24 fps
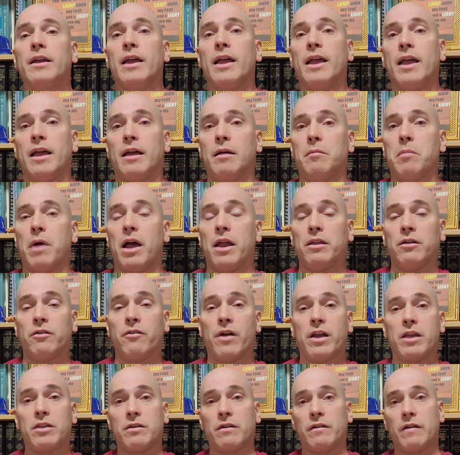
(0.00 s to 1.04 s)
And by the
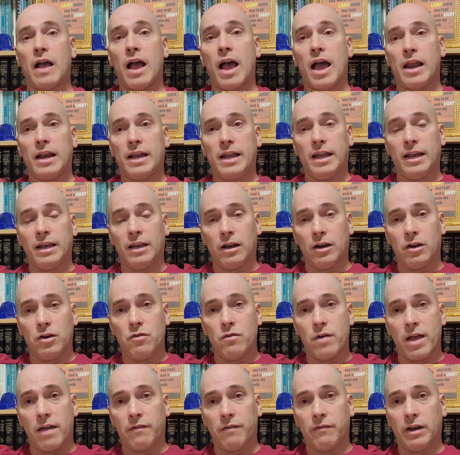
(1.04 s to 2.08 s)
grace of God, in the new
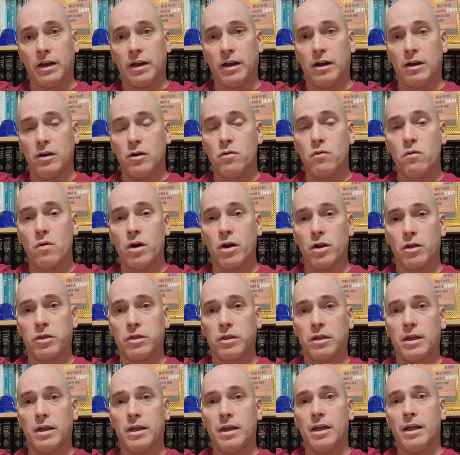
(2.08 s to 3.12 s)
heaven and new
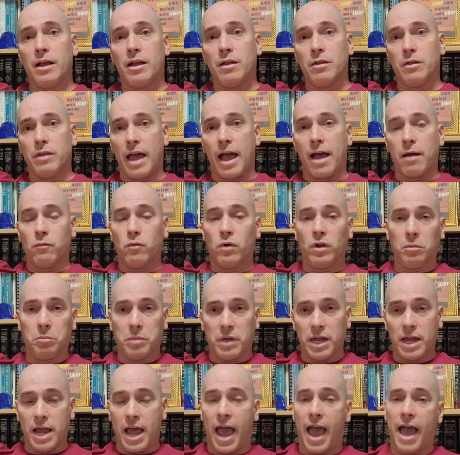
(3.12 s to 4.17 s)
earth, that will
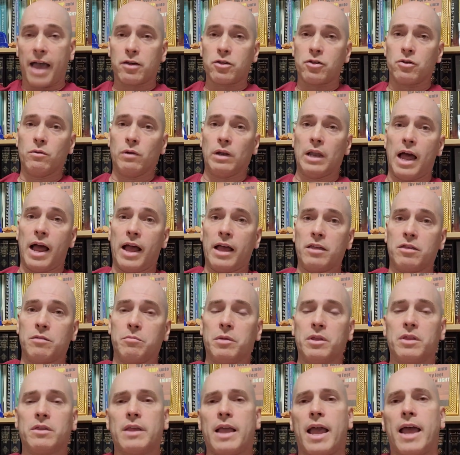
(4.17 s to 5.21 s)
be actualized.
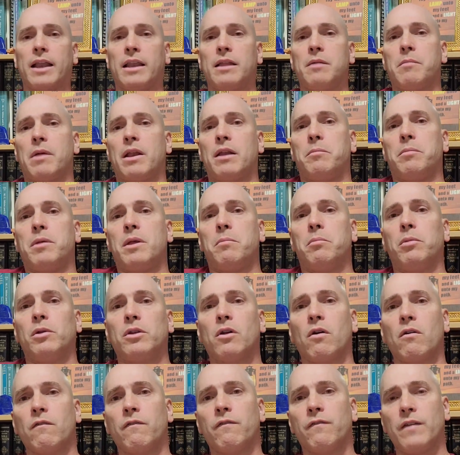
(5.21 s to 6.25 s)
But sadly, many people
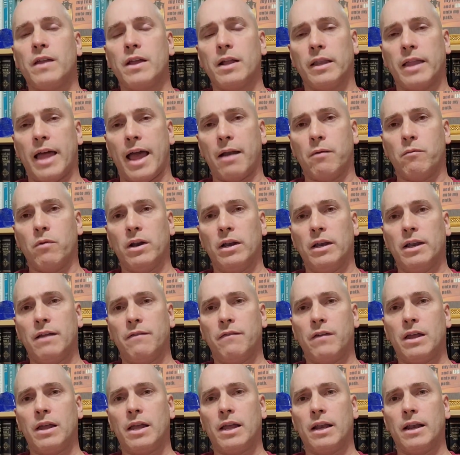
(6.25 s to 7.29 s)
don't feel that. We're
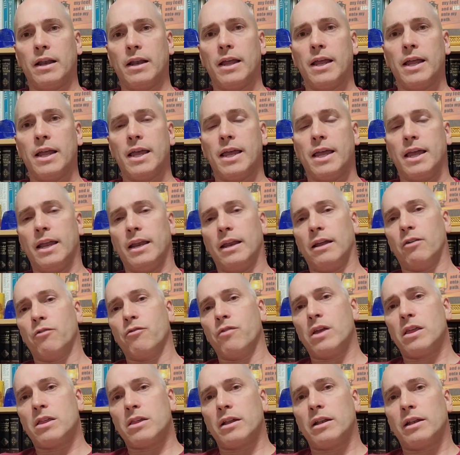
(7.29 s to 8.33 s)
living in an
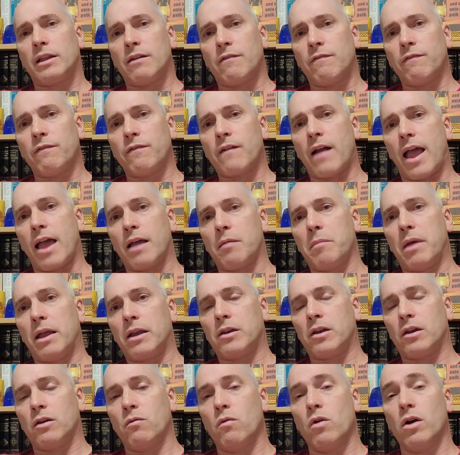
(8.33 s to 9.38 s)
increasingly
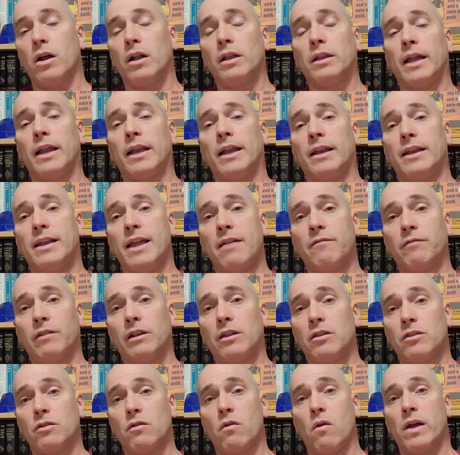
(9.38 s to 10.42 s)
fragmented world, and the devil
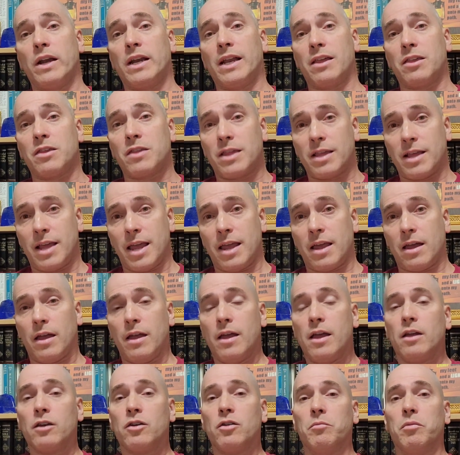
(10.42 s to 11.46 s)
is going to seek
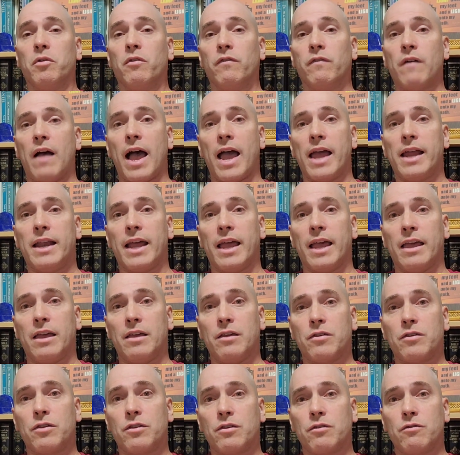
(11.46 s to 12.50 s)
to provide a
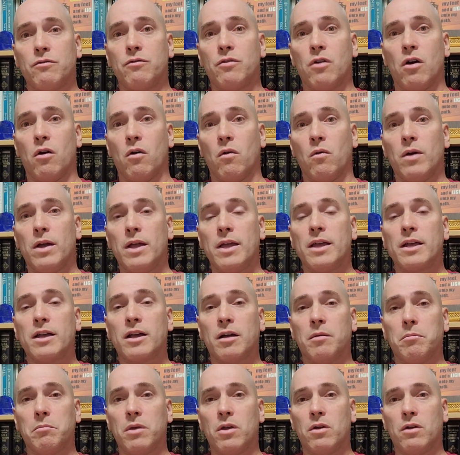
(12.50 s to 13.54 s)

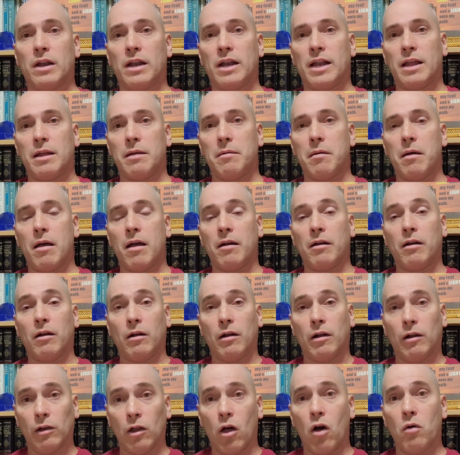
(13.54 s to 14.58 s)
pseudo-community
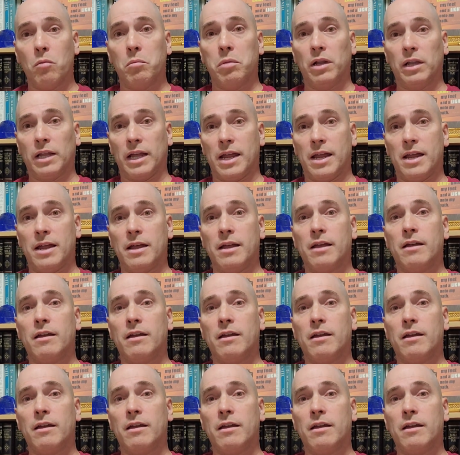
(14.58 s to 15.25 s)
globally